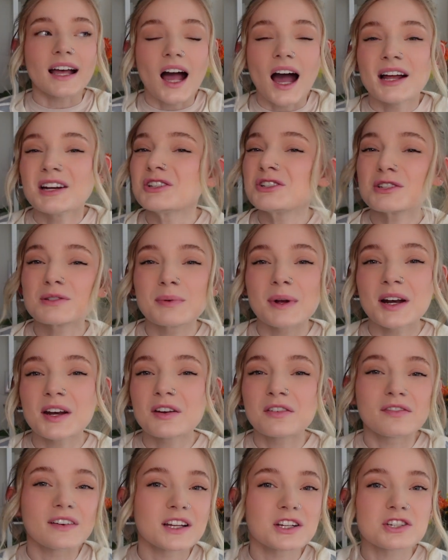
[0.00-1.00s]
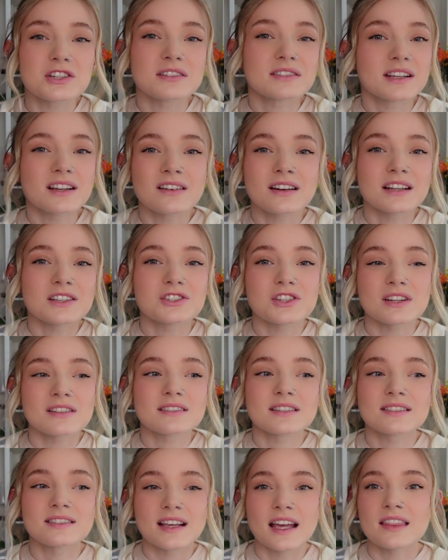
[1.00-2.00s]
i kind of just wanted to finish the series
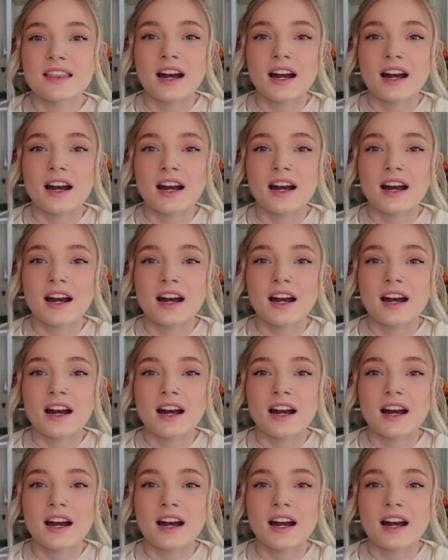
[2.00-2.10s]
just to say